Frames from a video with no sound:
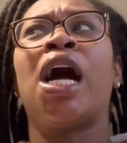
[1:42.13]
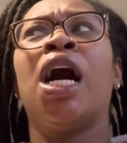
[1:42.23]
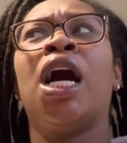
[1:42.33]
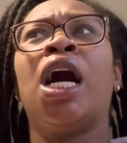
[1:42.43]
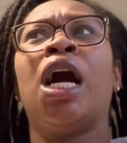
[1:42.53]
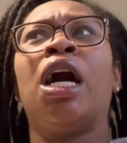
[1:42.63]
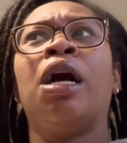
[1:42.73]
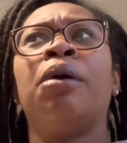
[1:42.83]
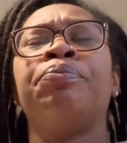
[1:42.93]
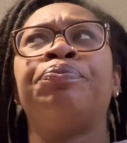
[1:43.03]

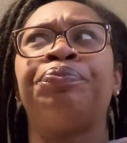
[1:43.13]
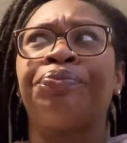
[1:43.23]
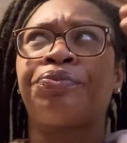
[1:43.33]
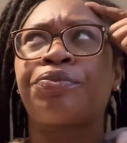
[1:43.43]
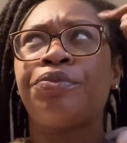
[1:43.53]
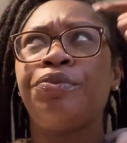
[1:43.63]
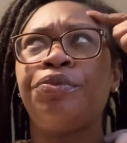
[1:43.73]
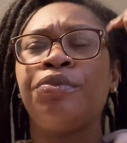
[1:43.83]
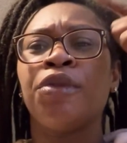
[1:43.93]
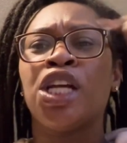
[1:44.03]
Um,
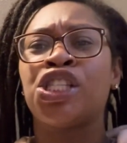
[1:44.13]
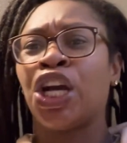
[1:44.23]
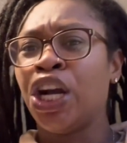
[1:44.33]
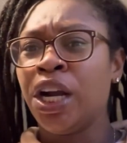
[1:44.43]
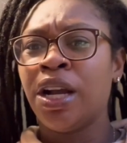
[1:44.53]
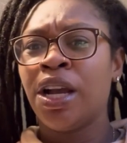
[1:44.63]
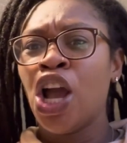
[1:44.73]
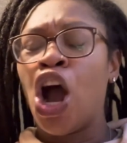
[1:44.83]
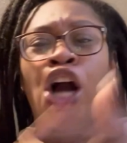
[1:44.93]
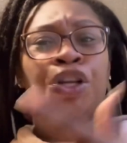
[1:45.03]
sir,
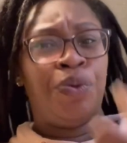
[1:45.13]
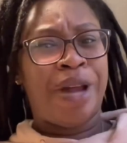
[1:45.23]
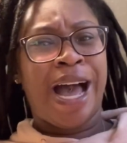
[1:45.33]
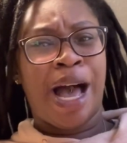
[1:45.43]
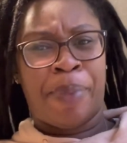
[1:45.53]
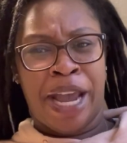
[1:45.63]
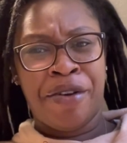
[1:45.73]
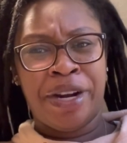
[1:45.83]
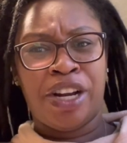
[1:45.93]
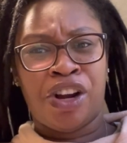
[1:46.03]
are you not a
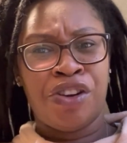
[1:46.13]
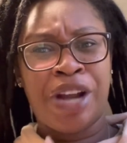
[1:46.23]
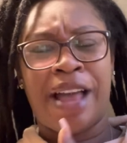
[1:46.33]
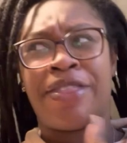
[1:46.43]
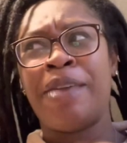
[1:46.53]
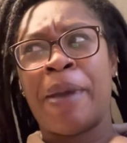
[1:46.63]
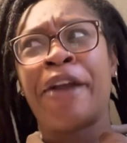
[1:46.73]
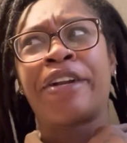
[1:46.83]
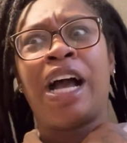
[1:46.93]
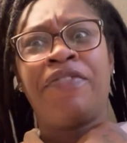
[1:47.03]
parent? Are you not the
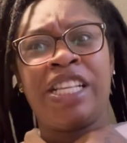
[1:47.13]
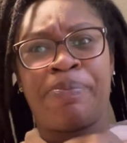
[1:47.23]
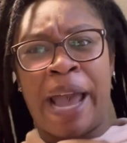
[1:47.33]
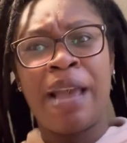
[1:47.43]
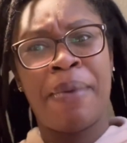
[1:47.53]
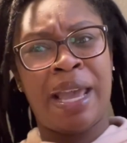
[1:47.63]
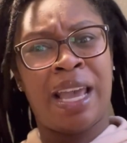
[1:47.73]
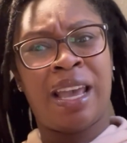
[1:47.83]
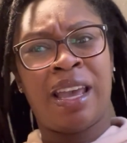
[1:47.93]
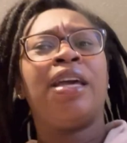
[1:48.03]
parent of this
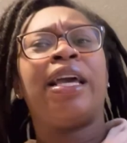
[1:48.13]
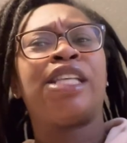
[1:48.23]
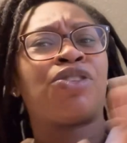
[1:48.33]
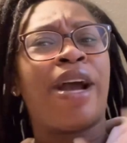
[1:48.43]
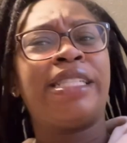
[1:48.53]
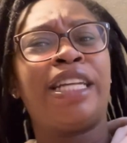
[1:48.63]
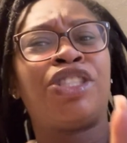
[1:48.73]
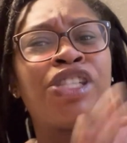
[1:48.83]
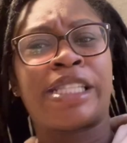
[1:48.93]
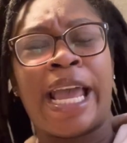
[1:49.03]
baby? It's crazy that
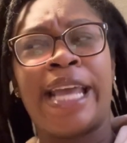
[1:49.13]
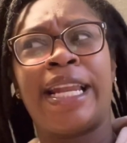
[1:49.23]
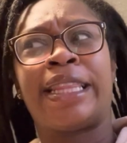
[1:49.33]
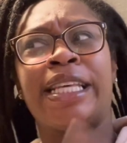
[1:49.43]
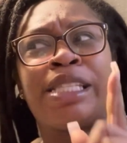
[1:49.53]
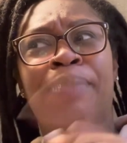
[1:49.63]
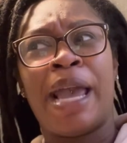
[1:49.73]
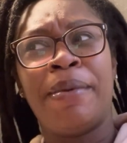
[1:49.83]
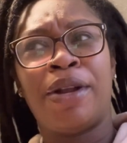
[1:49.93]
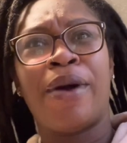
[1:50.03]
you're saying that this
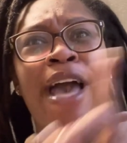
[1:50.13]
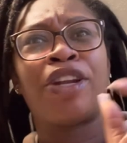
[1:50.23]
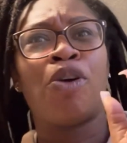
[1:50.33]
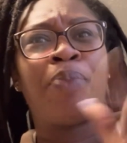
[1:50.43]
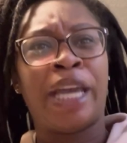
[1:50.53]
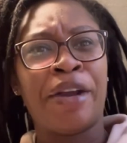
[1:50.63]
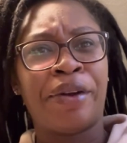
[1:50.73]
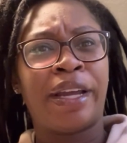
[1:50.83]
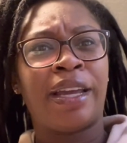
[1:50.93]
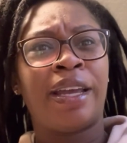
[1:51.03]
baby don't have no
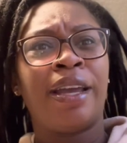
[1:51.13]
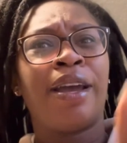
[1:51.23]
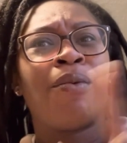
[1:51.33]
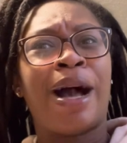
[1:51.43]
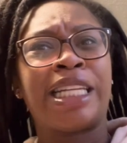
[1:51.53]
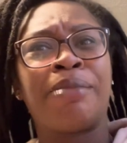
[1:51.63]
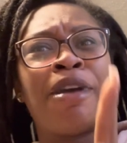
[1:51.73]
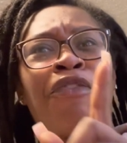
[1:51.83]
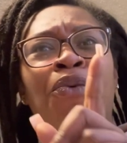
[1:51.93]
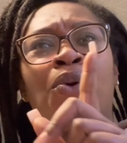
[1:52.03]
parent. Watch him
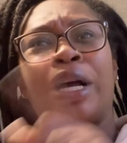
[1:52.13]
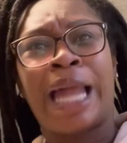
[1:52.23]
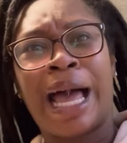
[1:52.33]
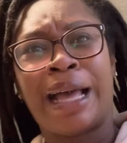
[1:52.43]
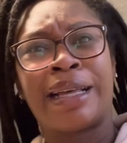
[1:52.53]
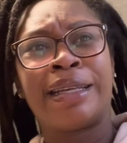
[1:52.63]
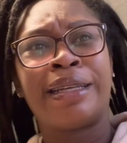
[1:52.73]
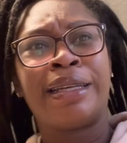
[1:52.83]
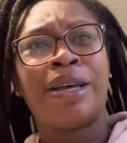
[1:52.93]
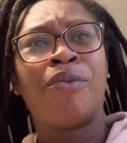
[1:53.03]
at four o'clock
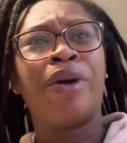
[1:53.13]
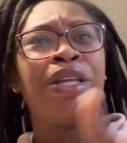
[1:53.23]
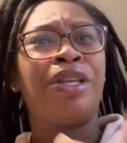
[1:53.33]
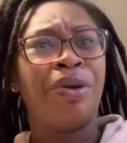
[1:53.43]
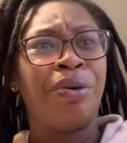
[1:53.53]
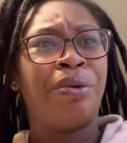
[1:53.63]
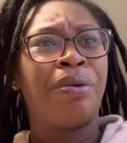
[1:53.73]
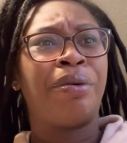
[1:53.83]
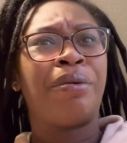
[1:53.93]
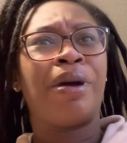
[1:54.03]
when you
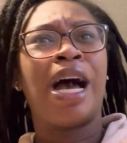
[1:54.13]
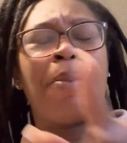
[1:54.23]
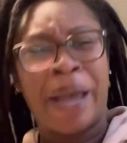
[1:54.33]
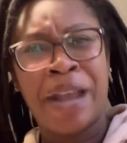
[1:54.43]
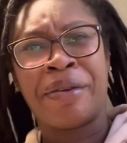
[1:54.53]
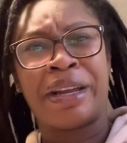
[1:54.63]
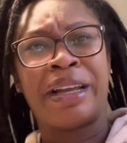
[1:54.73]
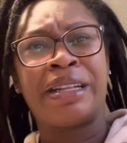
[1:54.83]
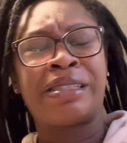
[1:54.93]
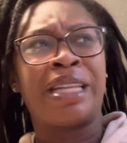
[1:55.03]
a parent
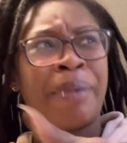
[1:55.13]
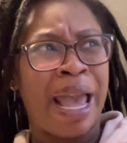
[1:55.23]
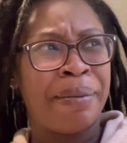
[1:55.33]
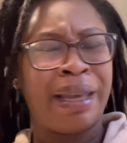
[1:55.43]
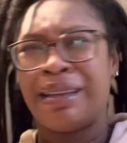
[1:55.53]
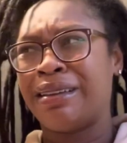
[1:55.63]
to the baby